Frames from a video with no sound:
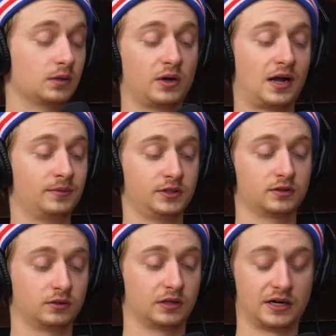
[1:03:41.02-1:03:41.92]
What happened to
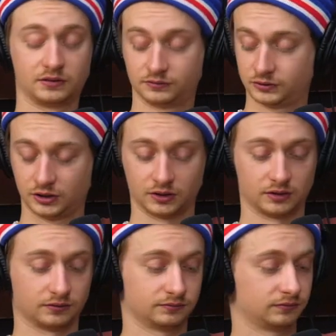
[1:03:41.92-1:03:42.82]
you and
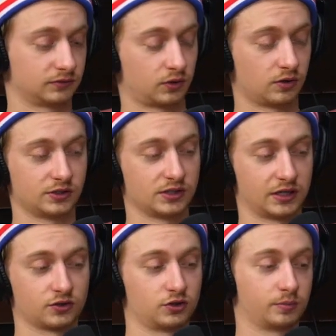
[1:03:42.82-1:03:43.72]
your Crohn's is
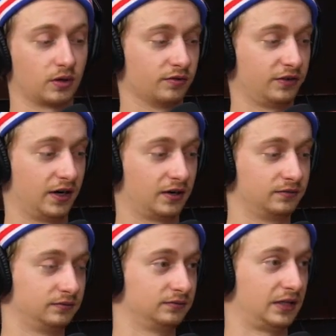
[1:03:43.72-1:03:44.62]
like super unfair.
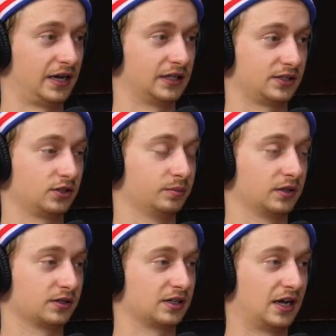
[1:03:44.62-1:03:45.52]
It's
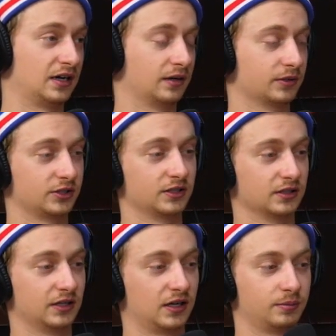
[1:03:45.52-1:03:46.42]
super sad. And I wish it
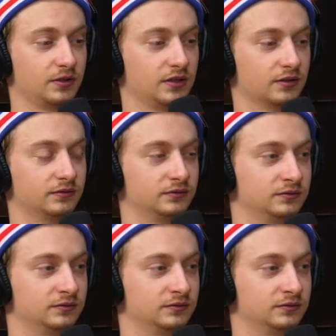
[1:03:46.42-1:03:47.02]
didn't happen to you.